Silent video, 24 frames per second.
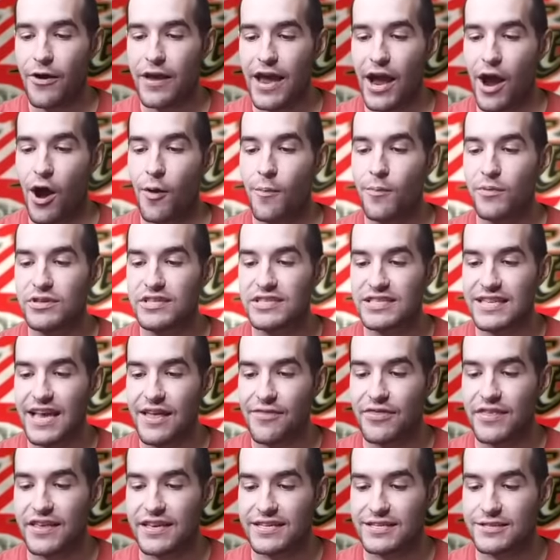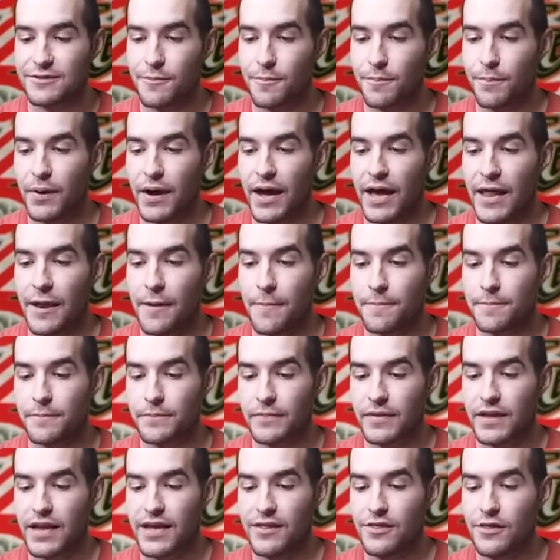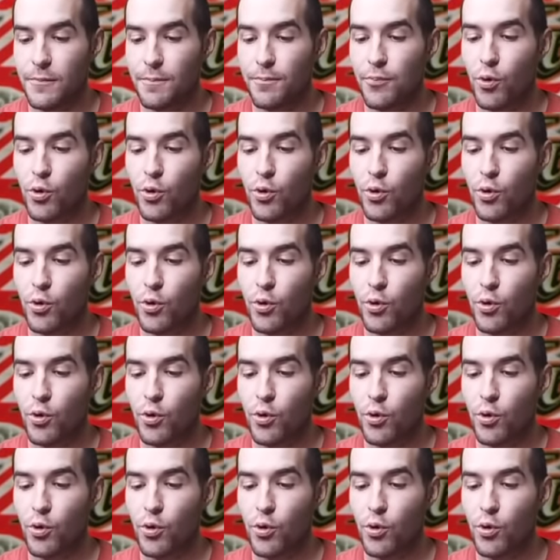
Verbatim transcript: okay, I almost said this, but in the